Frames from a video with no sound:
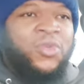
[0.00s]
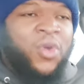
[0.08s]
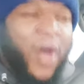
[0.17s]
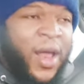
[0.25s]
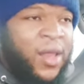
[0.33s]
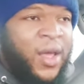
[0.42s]
You
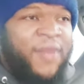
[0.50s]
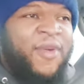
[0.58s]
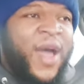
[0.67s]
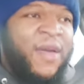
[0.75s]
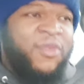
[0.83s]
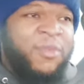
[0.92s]
know, I love
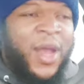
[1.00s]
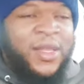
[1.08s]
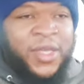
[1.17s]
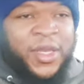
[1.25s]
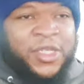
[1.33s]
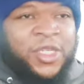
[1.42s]
Ivy, but I
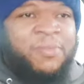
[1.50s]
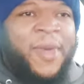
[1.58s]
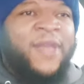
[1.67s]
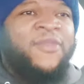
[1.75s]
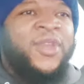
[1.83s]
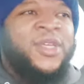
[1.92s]
think it's just
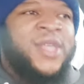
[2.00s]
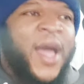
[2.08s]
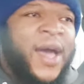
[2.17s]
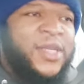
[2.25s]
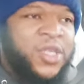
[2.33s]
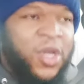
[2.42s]
best for these
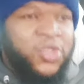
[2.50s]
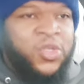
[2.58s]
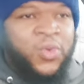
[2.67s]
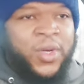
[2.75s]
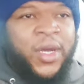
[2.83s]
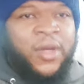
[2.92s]
guys to go
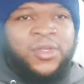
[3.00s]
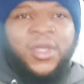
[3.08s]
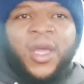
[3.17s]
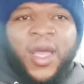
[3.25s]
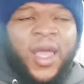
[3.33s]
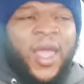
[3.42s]
somewhere else
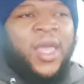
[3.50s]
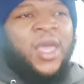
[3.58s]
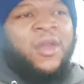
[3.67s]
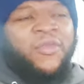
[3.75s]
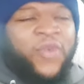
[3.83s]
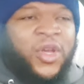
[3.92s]
and
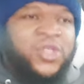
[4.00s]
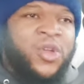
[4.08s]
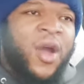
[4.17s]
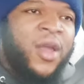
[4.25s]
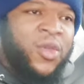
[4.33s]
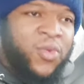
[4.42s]
get a fresh start.